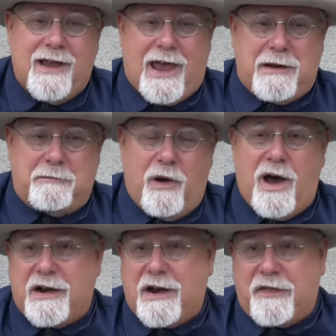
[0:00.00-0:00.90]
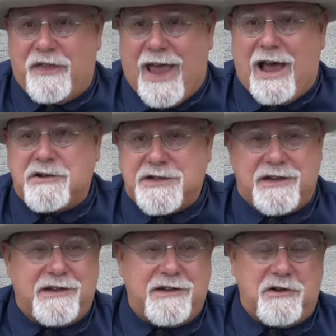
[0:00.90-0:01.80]
had bought
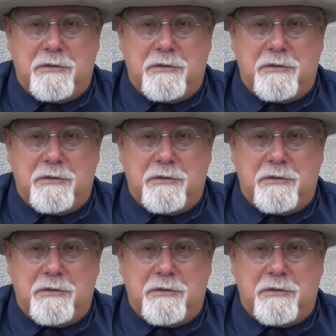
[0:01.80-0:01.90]
1,000